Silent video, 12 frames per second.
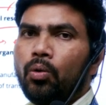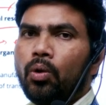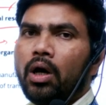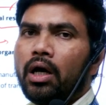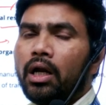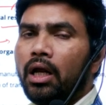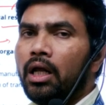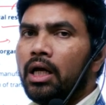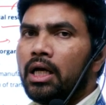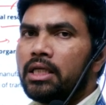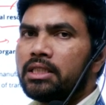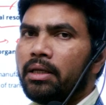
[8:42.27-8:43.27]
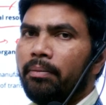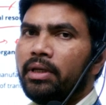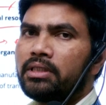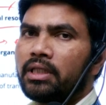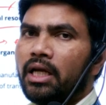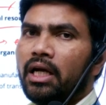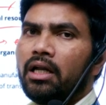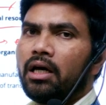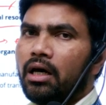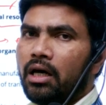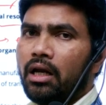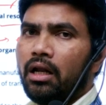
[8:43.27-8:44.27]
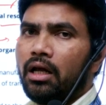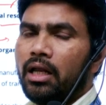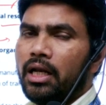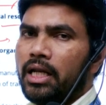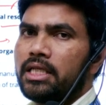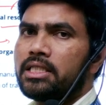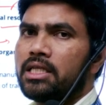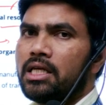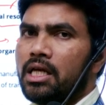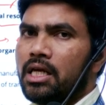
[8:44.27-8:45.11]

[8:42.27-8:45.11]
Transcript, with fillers: are semi-skilled or less